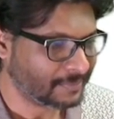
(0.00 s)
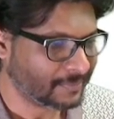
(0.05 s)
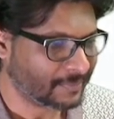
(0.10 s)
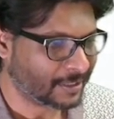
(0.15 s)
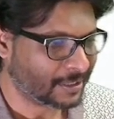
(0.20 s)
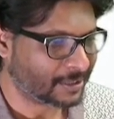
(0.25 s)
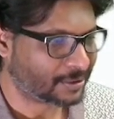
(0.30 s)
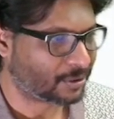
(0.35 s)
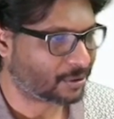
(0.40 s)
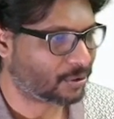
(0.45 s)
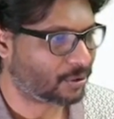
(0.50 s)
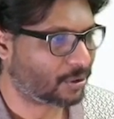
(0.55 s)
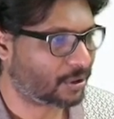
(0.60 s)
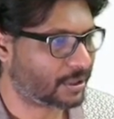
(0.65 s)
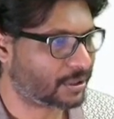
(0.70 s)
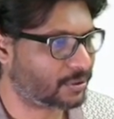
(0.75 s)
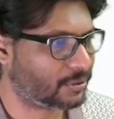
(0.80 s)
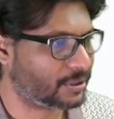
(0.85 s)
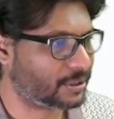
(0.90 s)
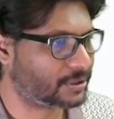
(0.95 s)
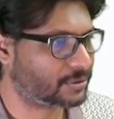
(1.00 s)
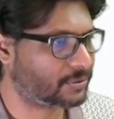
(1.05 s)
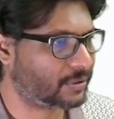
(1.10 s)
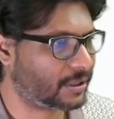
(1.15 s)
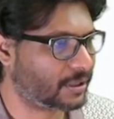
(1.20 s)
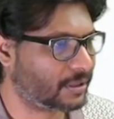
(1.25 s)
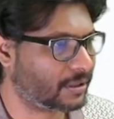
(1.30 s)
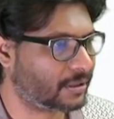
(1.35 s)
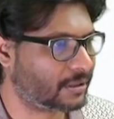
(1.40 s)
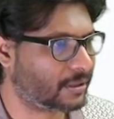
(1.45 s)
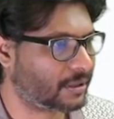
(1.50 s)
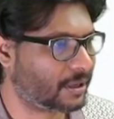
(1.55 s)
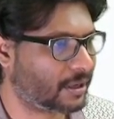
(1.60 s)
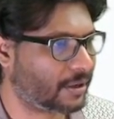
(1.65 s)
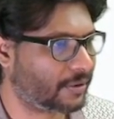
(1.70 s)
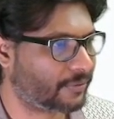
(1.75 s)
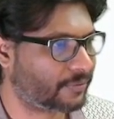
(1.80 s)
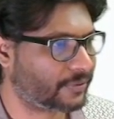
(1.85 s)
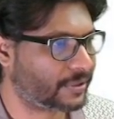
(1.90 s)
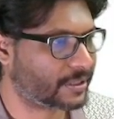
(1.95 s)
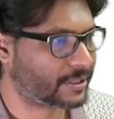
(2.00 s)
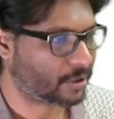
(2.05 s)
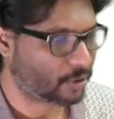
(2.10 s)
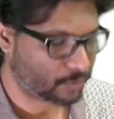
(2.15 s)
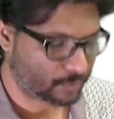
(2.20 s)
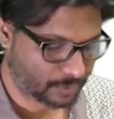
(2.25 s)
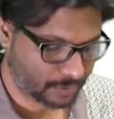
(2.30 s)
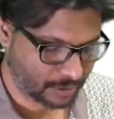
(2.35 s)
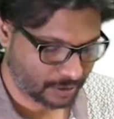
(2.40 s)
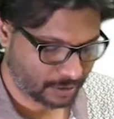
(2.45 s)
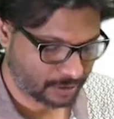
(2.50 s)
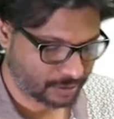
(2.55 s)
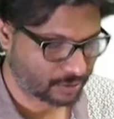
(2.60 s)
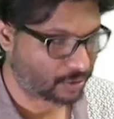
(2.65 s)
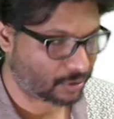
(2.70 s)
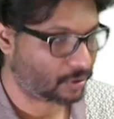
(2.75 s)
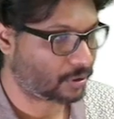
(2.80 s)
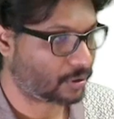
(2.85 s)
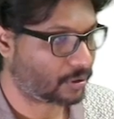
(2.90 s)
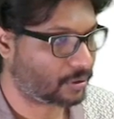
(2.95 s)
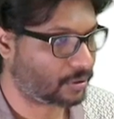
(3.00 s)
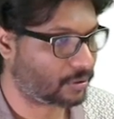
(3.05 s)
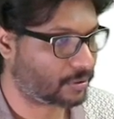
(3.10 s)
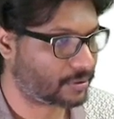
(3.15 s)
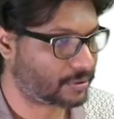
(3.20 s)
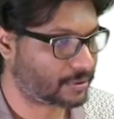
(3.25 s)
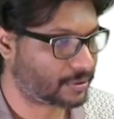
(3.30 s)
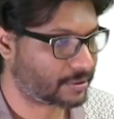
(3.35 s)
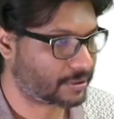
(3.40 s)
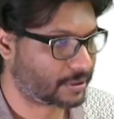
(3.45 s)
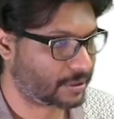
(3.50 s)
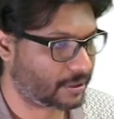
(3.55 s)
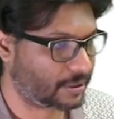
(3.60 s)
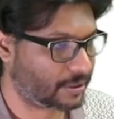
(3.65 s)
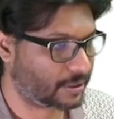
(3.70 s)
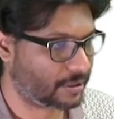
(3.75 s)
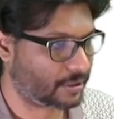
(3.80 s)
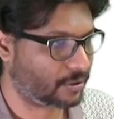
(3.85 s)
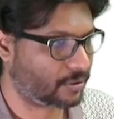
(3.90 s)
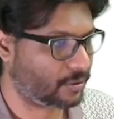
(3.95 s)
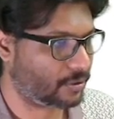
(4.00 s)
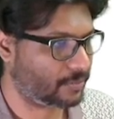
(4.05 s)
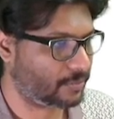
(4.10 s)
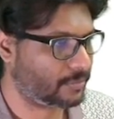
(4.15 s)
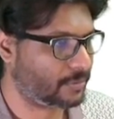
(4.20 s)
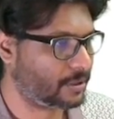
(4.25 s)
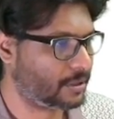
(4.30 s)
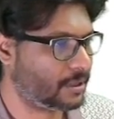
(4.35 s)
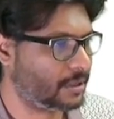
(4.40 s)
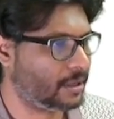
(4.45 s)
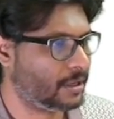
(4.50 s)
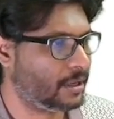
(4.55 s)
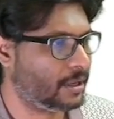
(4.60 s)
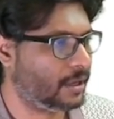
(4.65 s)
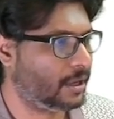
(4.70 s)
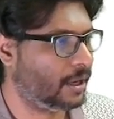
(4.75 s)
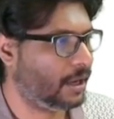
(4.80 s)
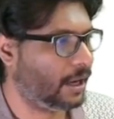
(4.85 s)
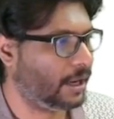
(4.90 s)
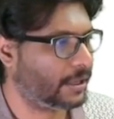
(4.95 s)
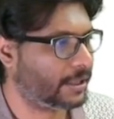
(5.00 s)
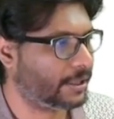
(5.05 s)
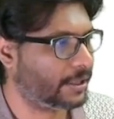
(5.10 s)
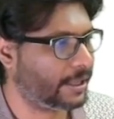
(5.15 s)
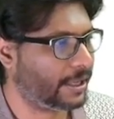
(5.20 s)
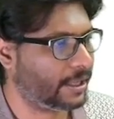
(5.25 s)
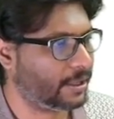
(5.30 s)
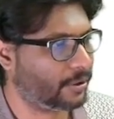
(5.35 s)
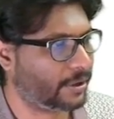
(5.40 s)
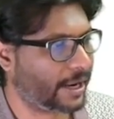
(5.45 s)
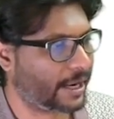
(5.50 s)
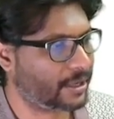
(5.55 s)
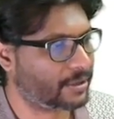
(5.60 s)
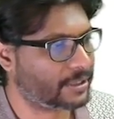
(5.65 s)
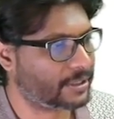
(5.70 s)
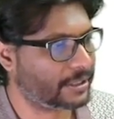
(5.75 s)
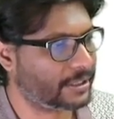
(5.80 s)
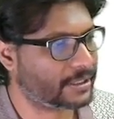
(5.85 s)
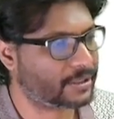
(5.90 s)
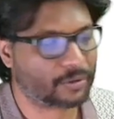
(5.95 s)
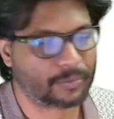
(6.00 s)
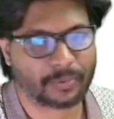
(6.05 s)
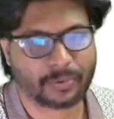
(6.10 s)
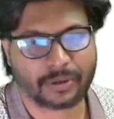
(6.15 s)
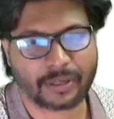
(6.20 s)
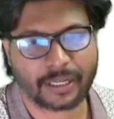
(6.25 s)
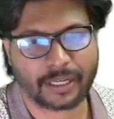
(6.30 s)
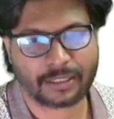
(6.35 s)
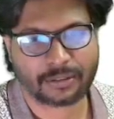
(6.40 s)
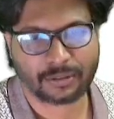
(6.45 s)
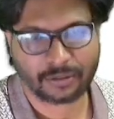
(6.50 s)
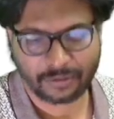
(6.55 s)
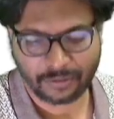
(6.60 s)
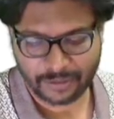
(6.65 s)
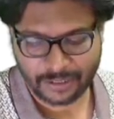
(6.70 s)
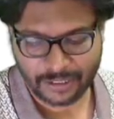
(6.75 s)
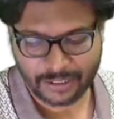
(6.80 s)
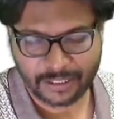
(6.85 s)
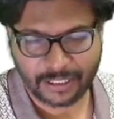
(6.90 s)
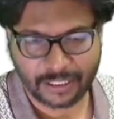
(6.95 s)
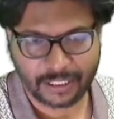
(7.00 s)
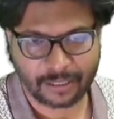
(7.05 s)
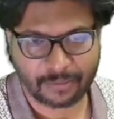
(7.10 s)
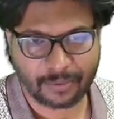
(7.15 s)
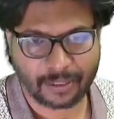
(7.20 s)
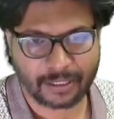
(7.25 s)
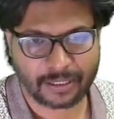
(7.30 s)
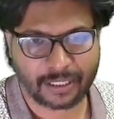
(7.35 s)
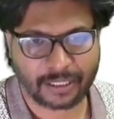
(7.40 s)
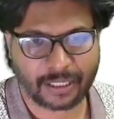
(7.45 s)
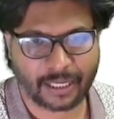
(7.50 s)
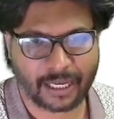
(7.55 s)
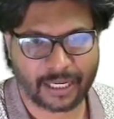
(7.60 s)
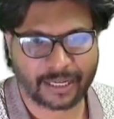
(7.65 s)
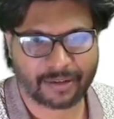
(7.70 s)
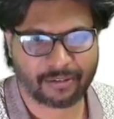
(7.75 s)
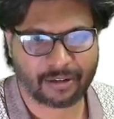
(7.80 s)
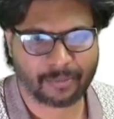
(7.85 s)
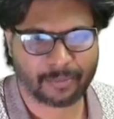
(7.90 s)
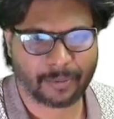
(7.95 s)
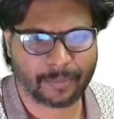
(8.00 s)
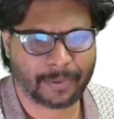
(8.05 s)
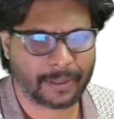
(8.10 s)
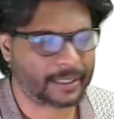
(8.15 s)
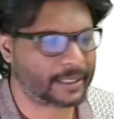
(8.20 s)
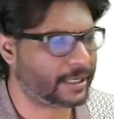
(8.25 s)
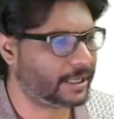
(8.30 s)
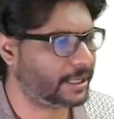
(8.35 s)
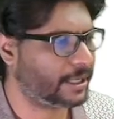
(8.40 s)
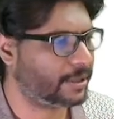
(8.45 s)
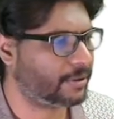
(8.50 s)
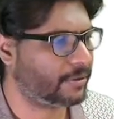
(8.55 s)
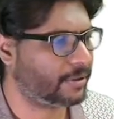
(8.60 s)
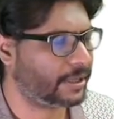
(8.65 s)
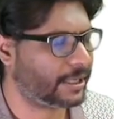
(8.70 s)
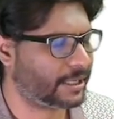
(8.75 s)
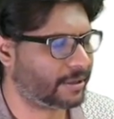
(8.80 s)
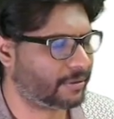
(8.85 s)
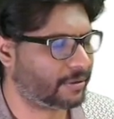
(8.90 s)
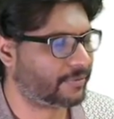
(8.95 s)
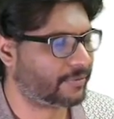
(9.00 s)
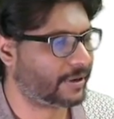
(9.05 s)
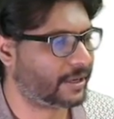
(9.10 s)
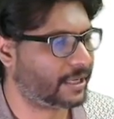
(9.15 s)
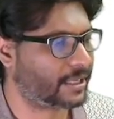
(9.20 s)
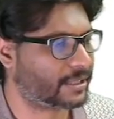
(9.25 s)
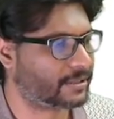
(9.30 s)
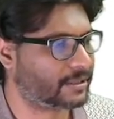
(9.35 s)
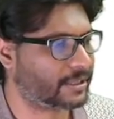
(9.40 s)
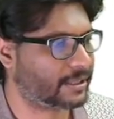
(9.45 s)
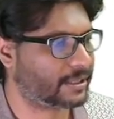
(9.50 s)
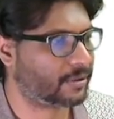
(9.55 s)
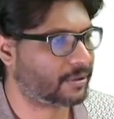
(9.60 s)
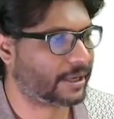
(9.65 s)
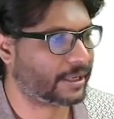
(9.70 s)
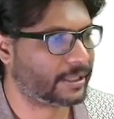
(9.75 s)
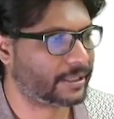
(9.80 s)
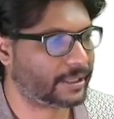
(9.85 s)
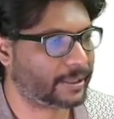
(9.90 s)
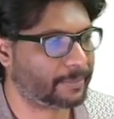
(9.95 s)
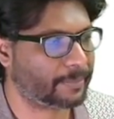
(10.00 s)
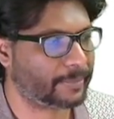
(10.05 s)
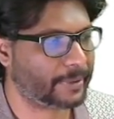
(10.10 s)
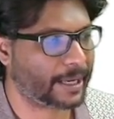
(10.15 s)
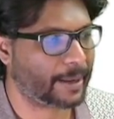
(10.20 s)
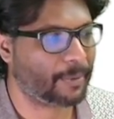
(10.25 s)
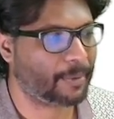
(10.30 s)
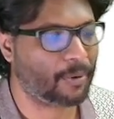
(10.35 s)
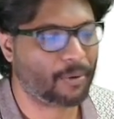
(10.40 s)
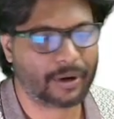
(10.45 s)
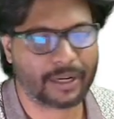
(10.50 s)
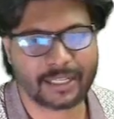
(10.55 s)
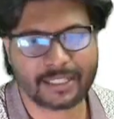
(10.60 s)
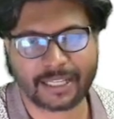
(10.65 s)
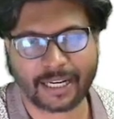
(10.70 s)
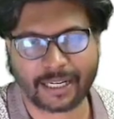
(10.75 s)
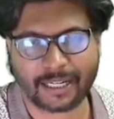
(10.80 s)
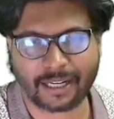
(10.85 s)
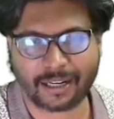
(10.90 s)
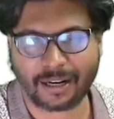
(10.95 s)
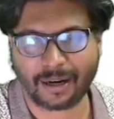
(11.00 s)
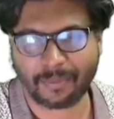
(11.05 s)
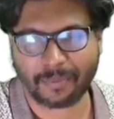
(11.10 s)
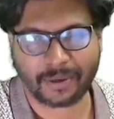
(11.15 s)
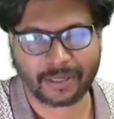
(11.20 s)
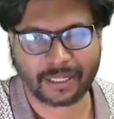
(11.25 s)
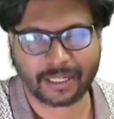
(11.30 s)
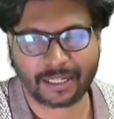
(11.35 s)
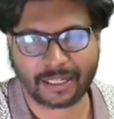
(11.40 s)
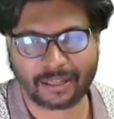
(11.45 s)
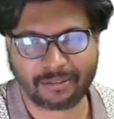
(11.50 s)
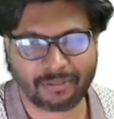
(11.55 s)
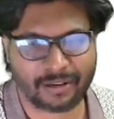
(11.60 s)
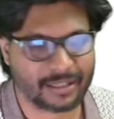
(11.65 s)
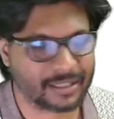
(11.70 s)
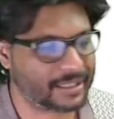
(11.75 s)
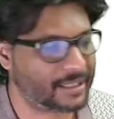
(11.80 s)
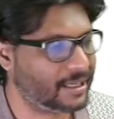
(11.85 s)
So go on to this one of this output. So localhost home, and here you can see this output, right? So it's just nothing but that array will be printed in our file actually here. Okay, the above one, it's a header component, that leave it.